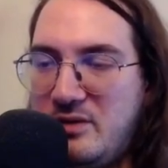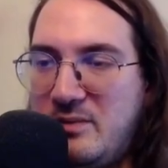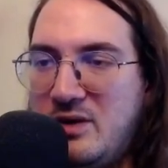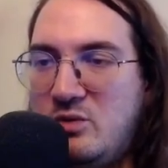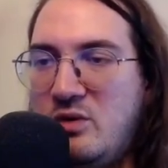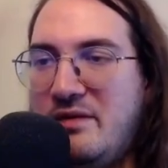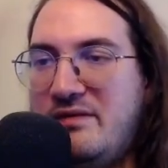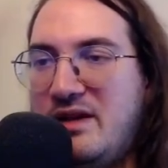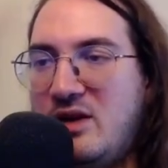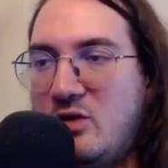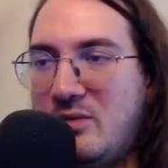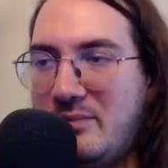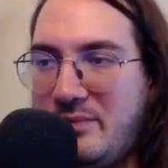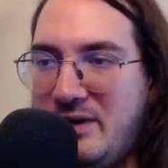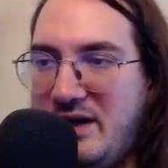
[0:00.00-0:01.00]
but we have a
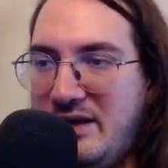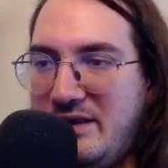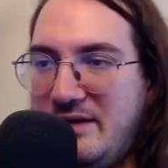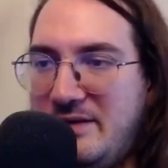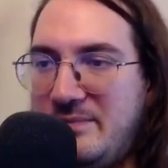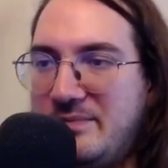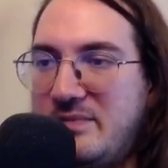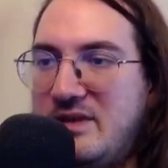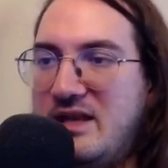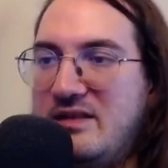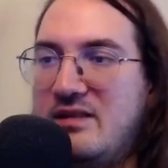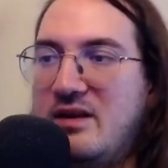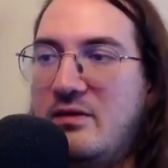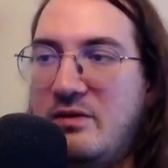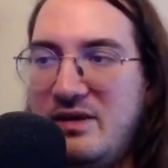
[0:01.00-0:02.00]
compiler that
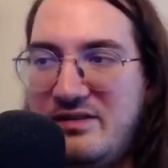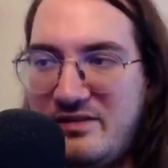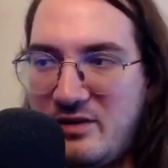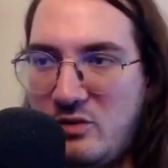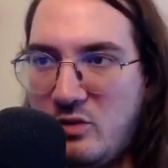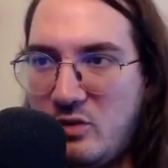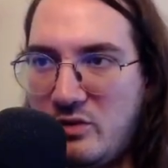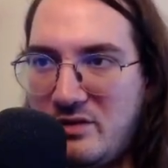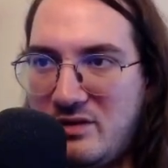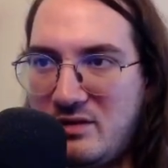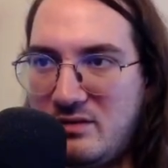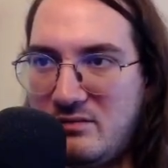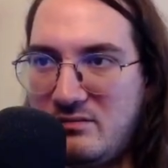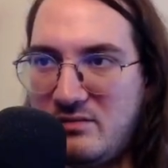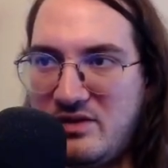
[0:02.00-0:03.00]
reads the code
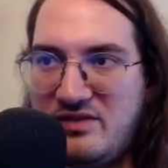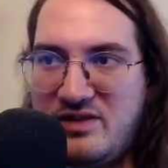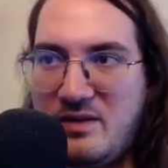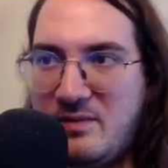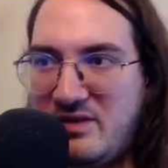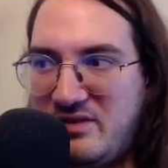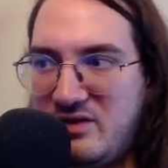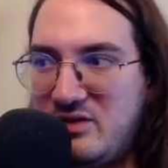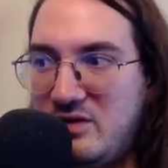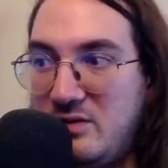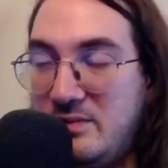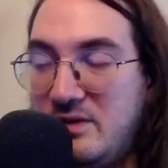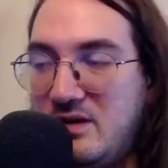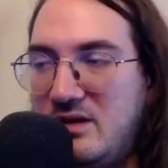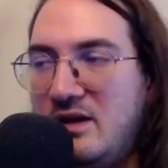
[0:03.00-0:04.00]
the same as the
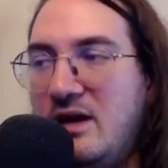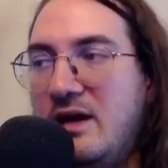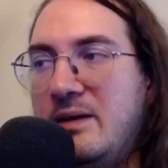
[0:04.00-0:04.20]
interpreter,